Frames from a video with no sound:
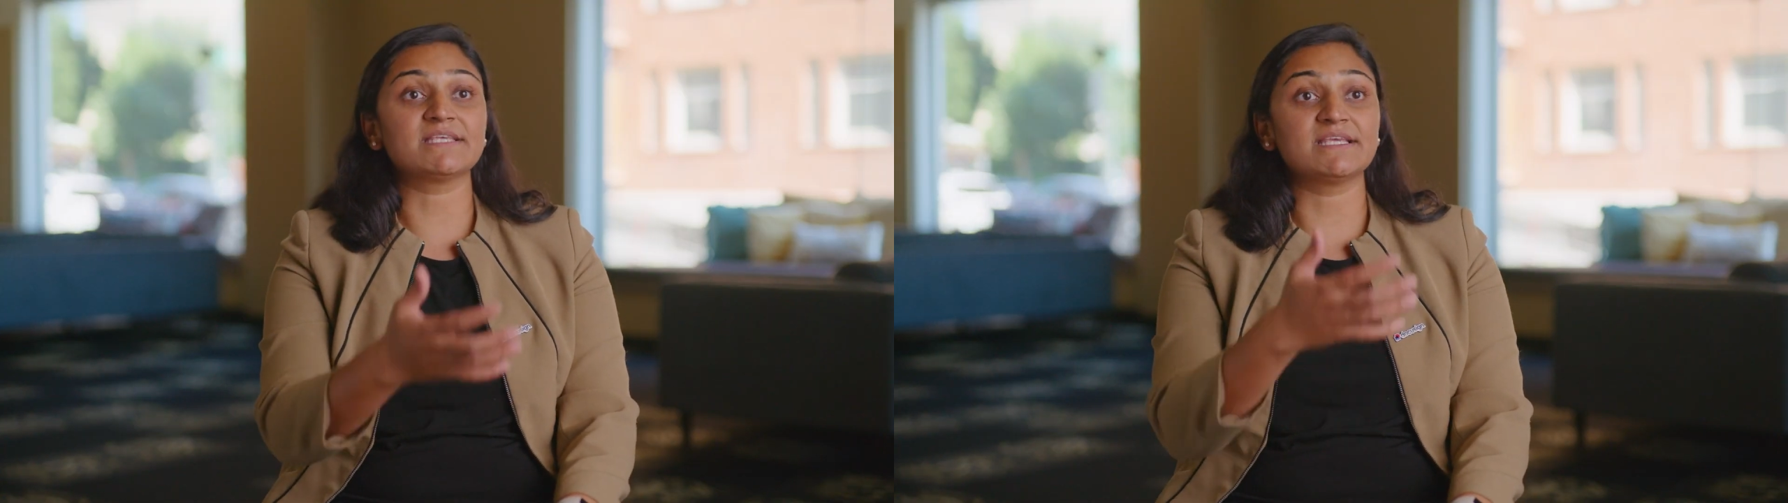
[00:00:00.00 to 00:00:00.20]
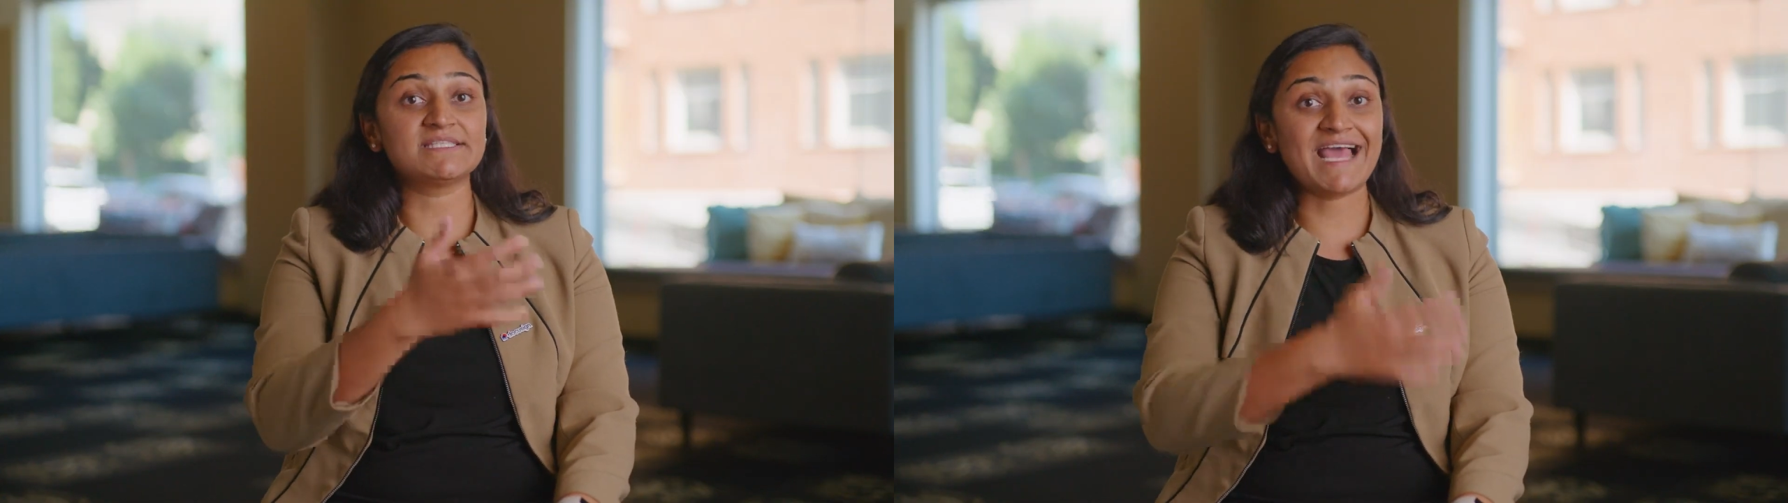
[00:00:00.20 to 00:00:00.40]

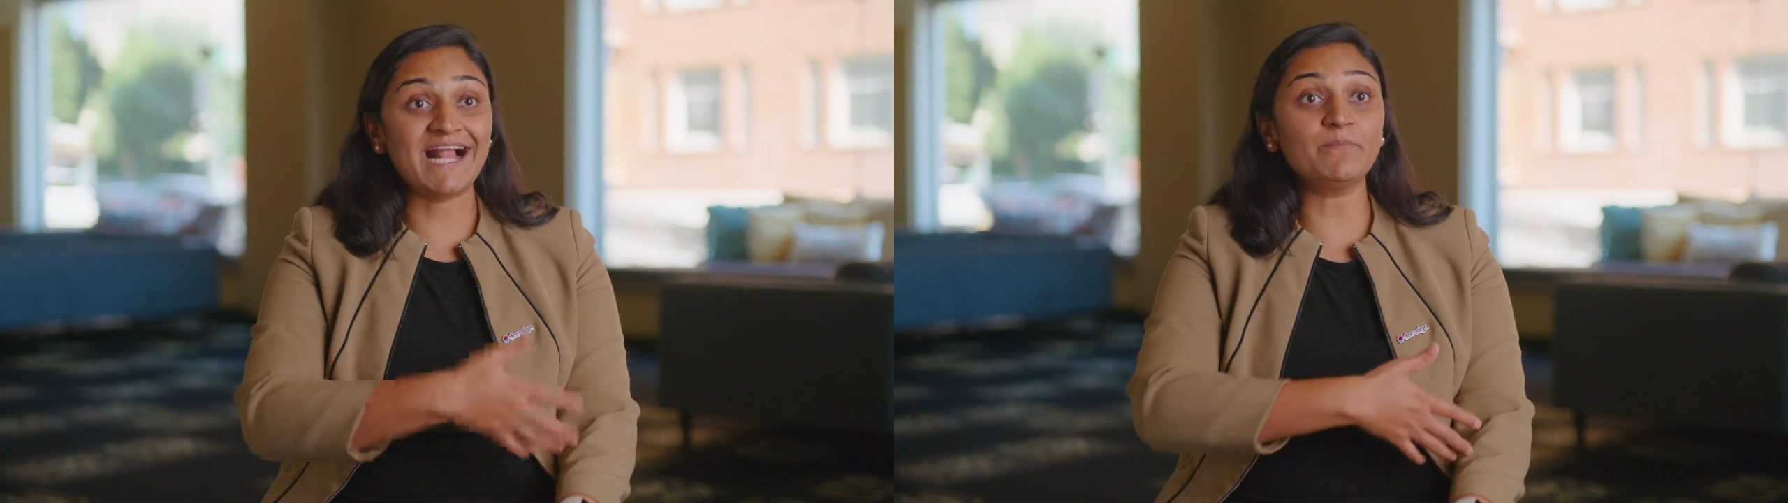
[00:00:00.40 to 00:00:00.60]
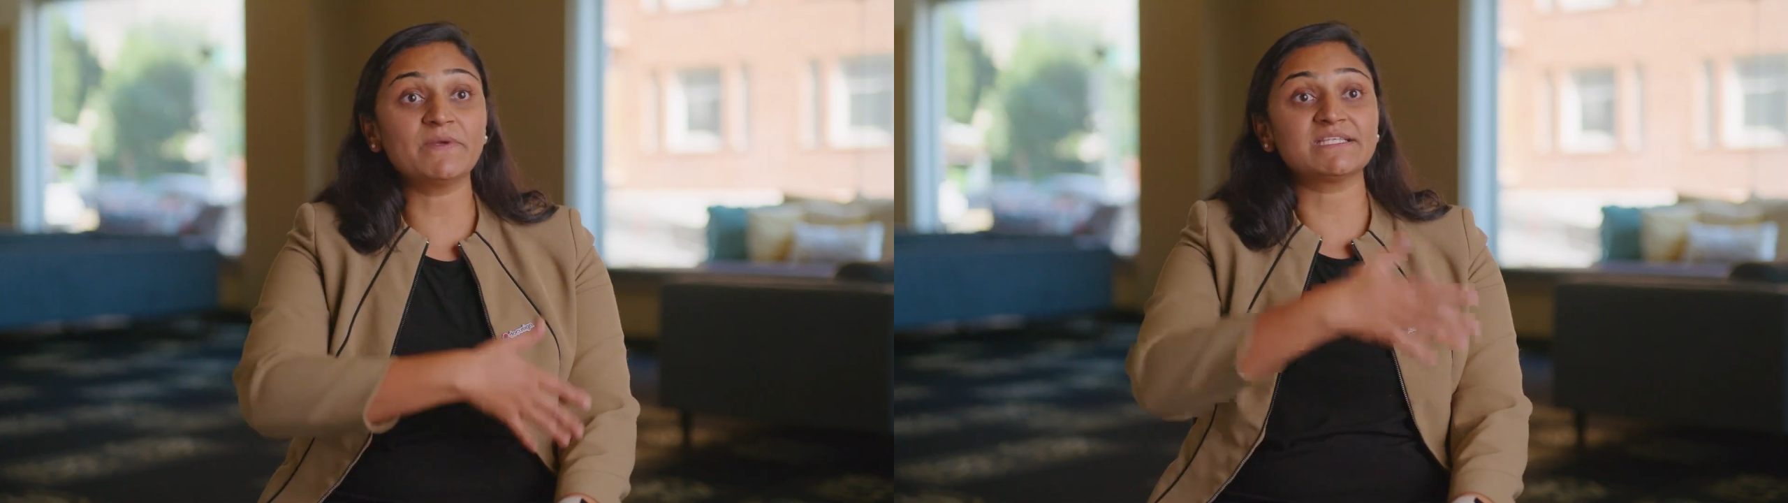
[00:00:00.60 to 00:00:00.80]
is
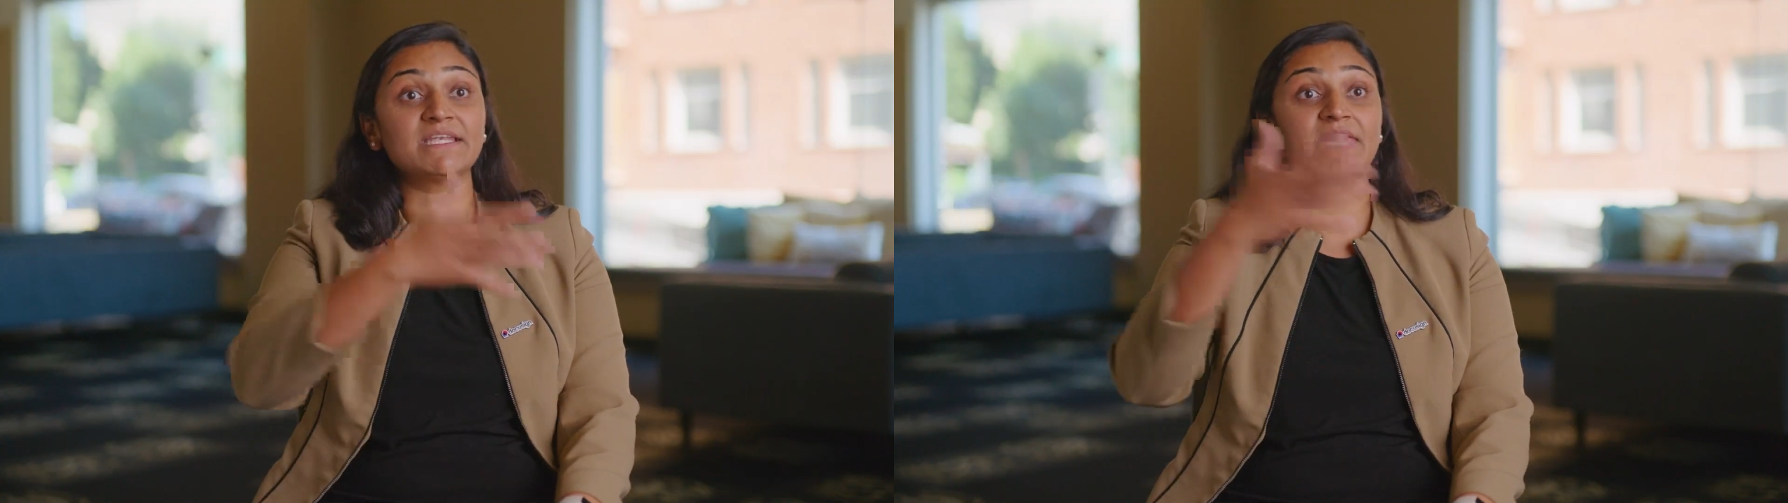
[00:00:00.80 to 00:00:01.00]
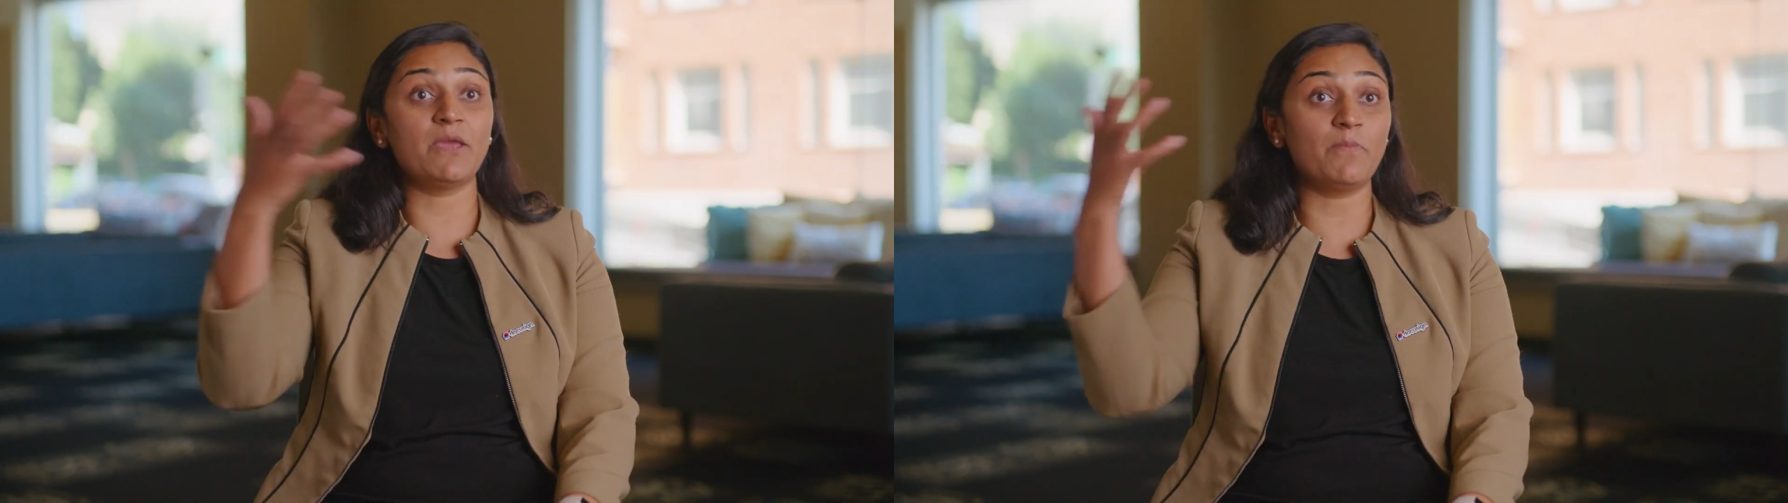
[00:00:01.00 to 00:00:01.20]
help us
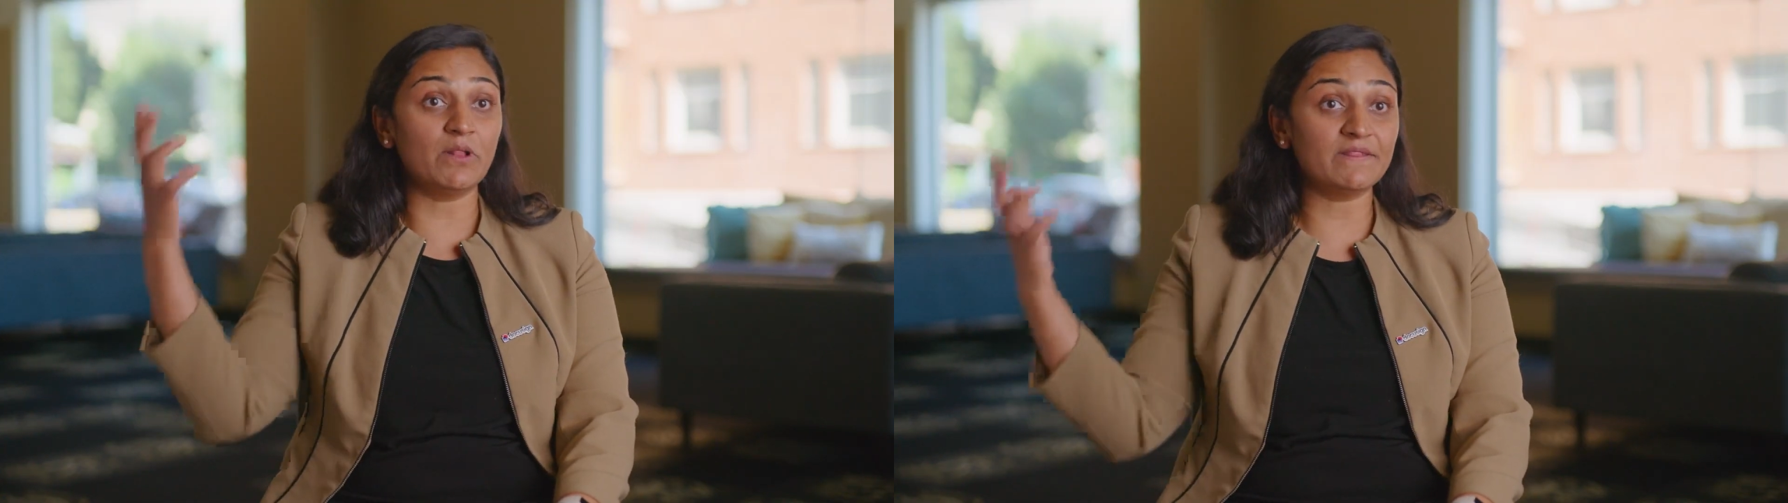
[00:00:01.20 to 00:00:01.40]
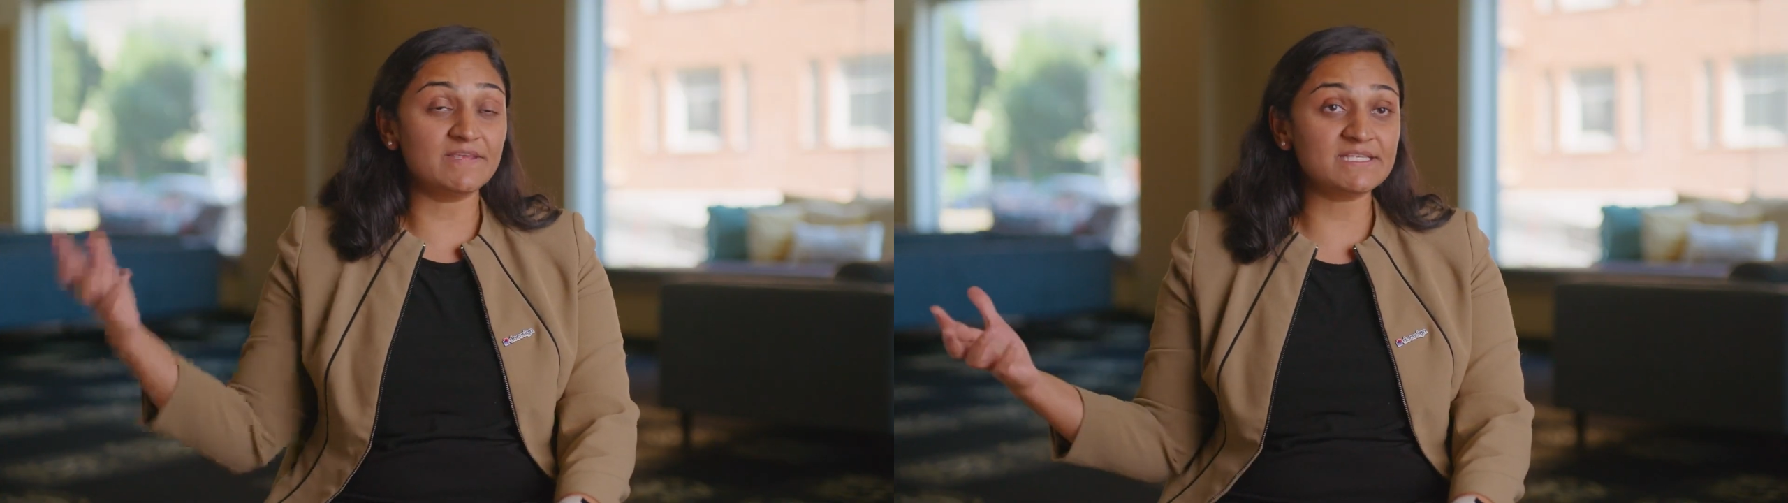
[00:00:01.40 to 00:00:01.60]

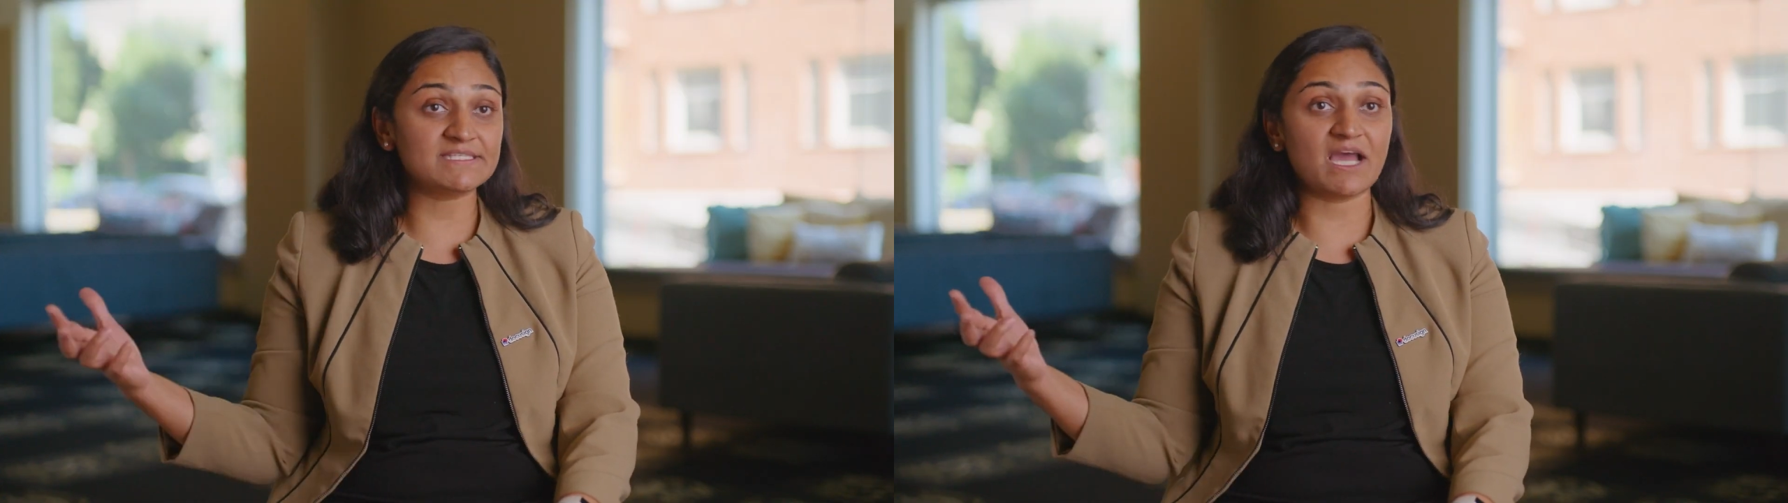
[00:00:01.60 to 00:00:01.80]
enable this